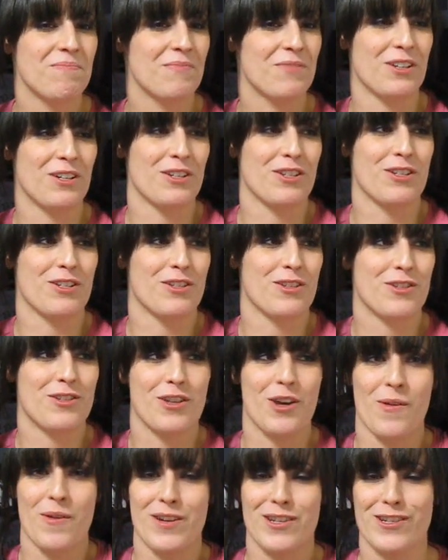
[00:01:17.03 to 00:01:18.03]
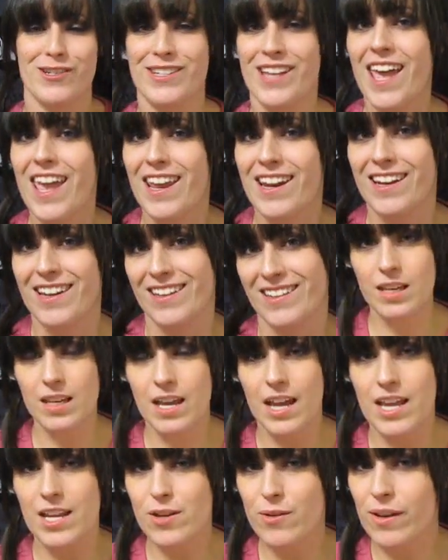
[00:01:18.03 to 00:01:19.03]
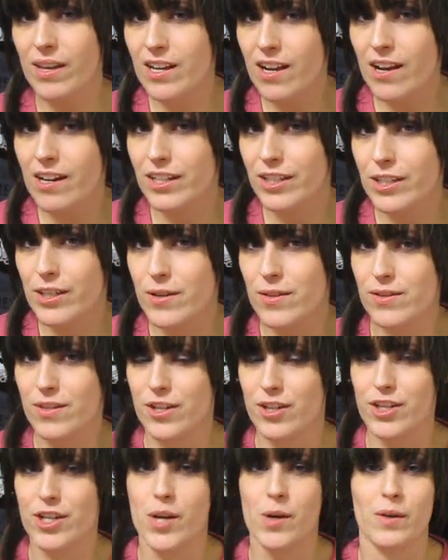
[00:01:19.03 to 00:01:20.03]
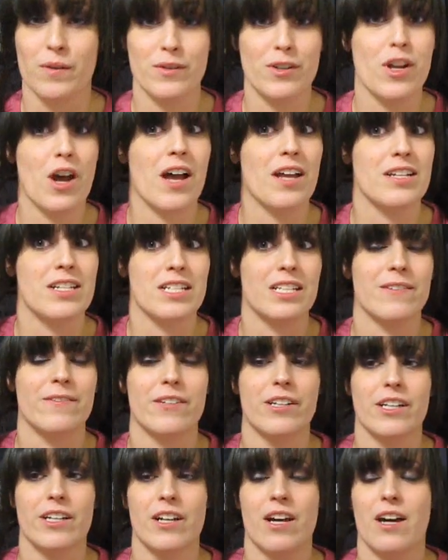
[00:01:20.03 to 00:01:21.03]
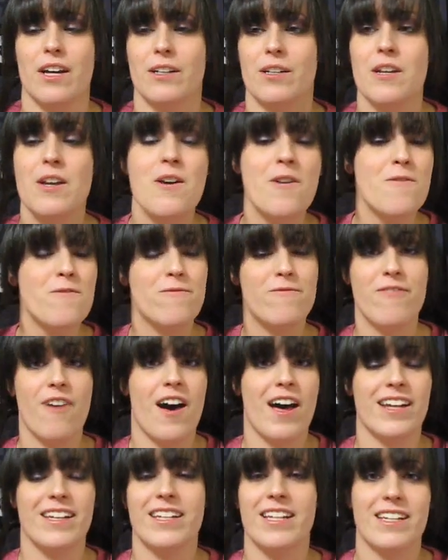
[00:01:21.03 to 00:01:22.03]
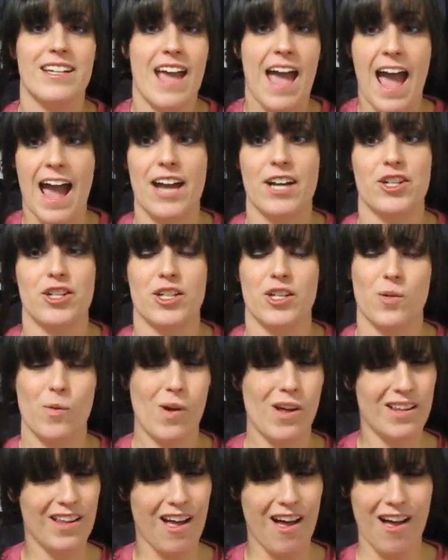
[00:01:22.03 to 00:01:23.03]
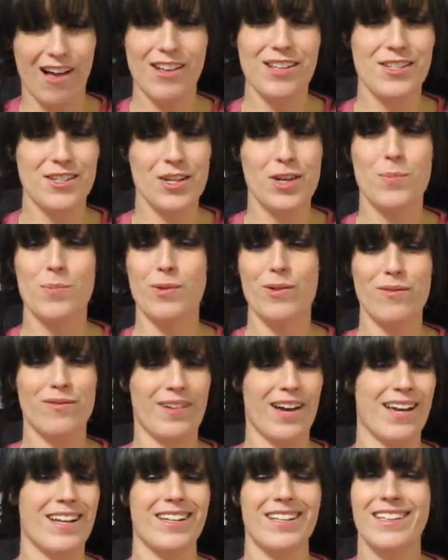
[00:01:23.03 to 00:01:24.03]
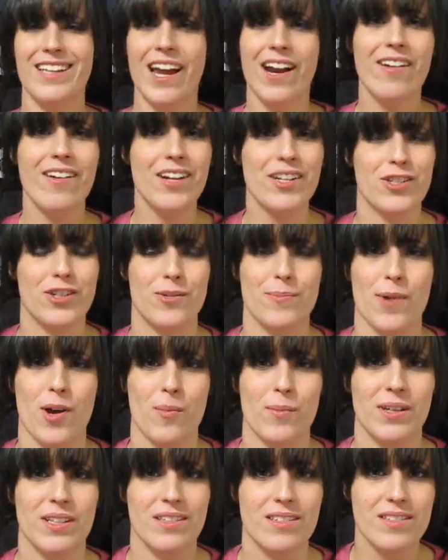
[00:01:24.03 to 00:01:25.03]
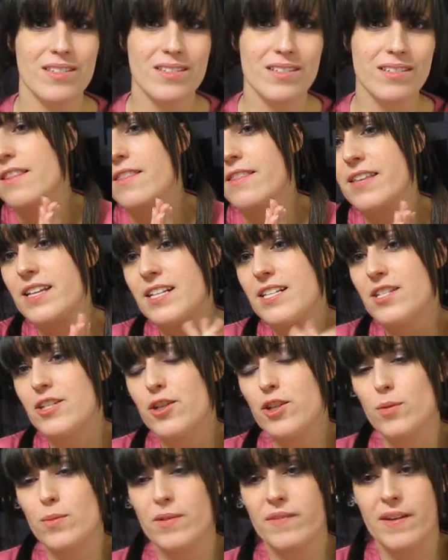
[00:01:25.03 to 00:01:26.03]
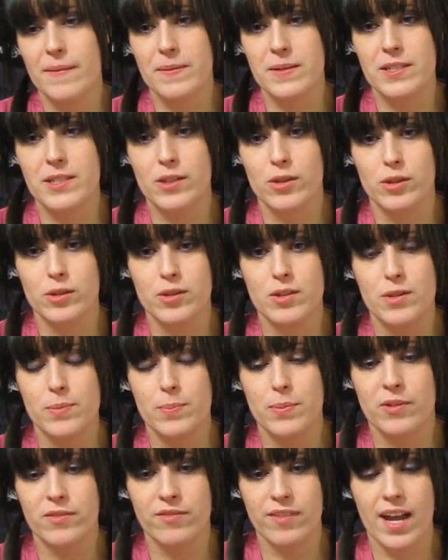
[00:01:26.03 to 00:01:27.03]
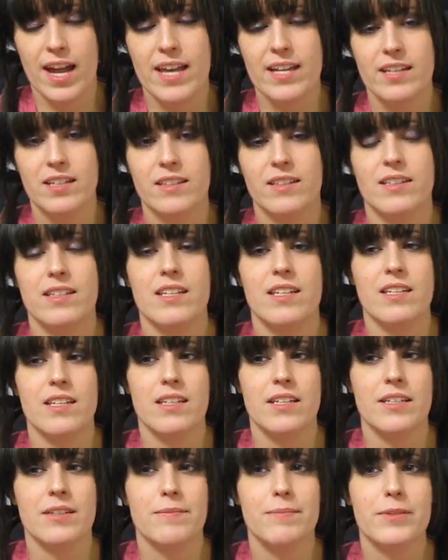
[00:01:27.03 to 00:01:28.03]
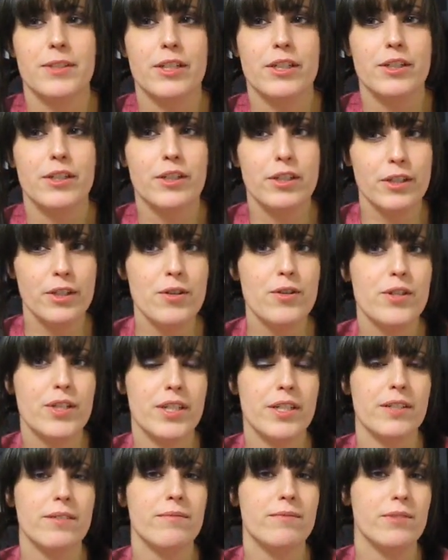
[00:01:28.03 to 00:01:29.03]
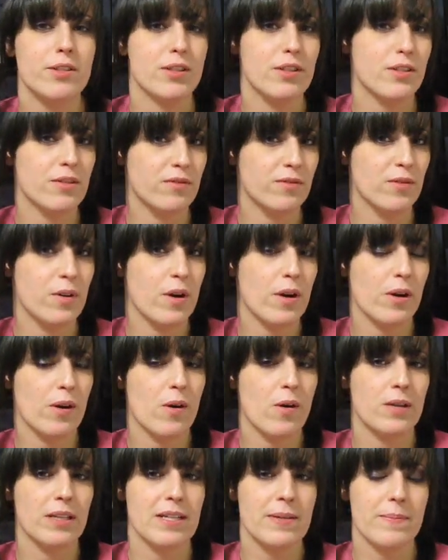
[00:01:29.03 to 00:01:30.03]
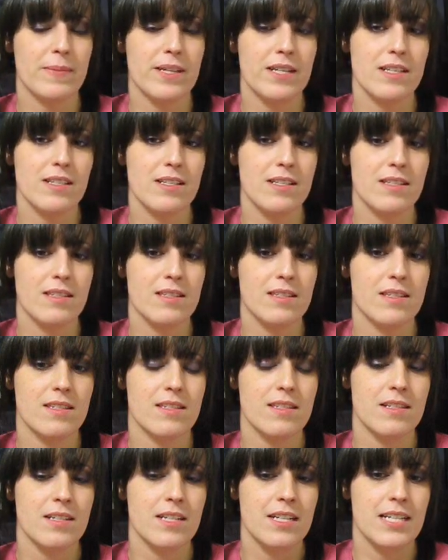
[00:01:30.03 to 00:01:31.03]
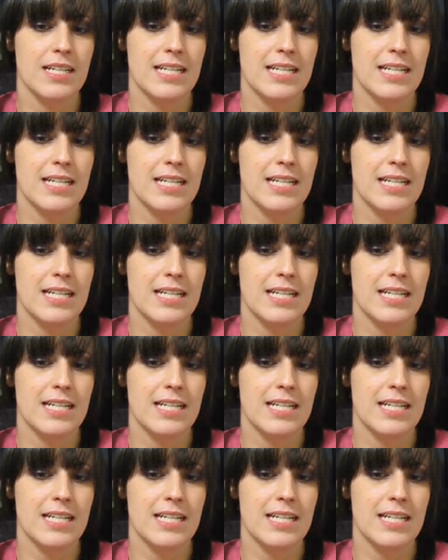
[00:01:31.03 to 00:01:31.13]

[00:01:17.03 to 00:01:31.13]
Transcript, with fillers: they're just so entertaining. And you cannot accuse this show of not delivering on fun and action while also providing character moments. This group of episodes provided the conclusion to the Four Holy Beasts